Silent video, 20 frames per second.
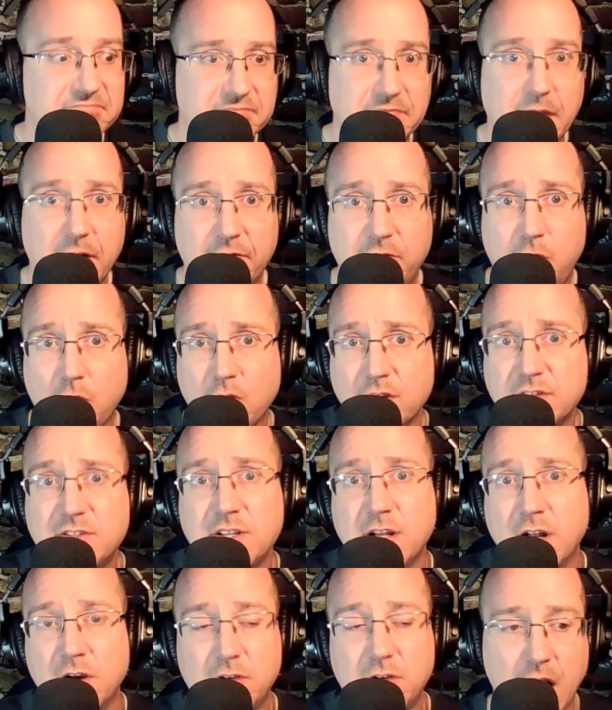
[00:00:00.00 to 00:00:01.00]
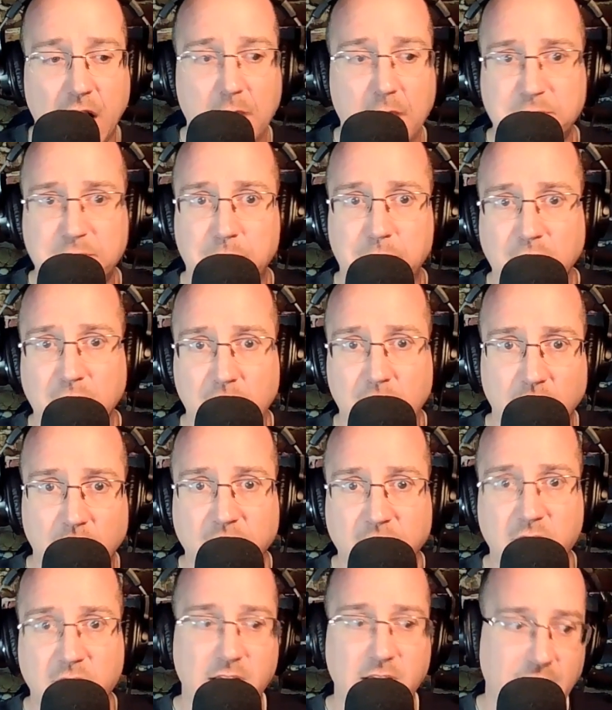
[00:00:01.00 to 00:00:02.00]
of course, you know, cops pull you
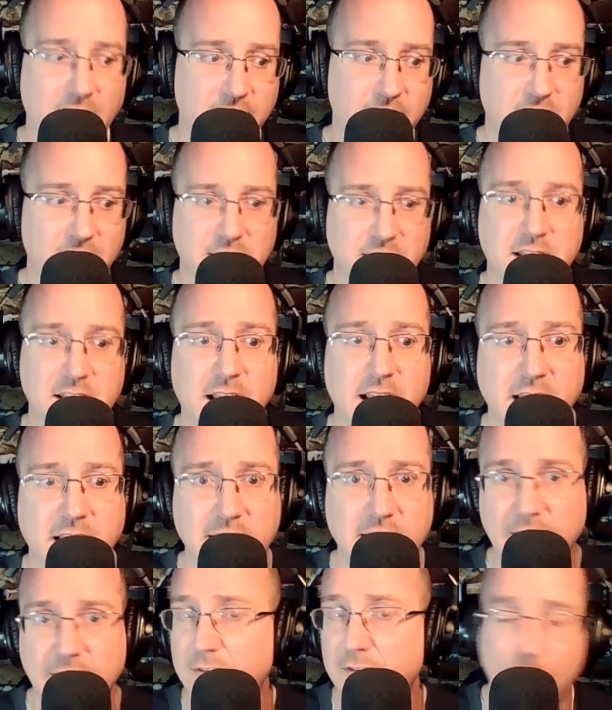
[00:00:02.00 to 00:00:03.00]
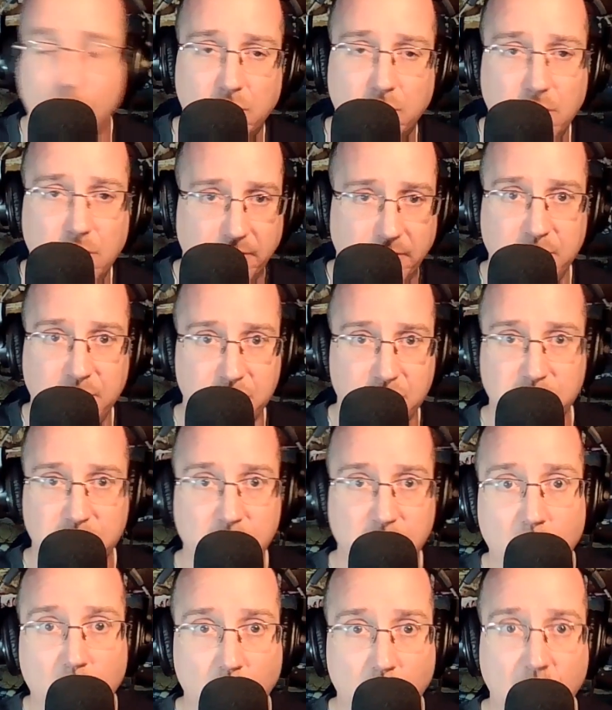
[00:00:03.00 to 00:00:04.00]
over, they give you a ticket, even though you've injured
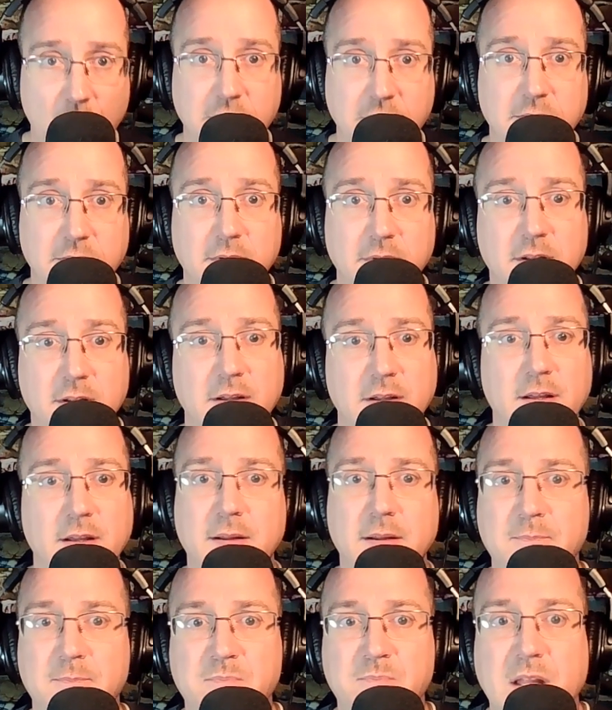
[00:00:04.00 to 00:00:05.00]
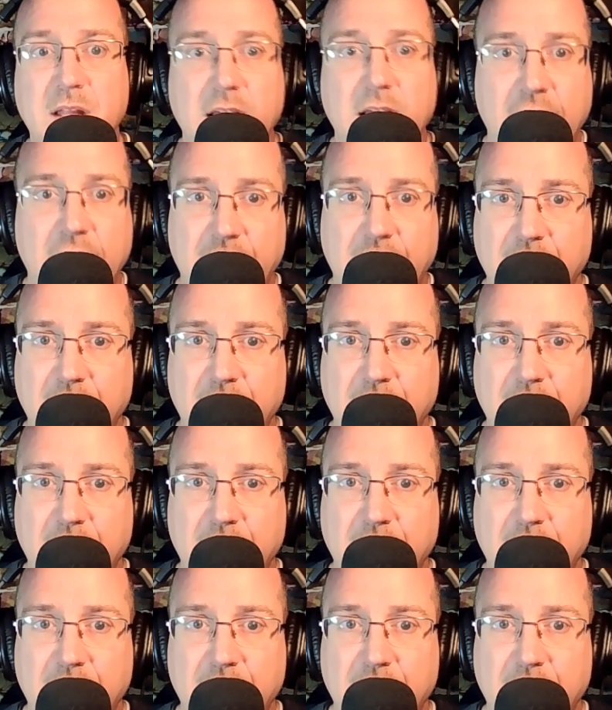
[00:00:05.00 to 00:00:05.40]
no one. And, uh,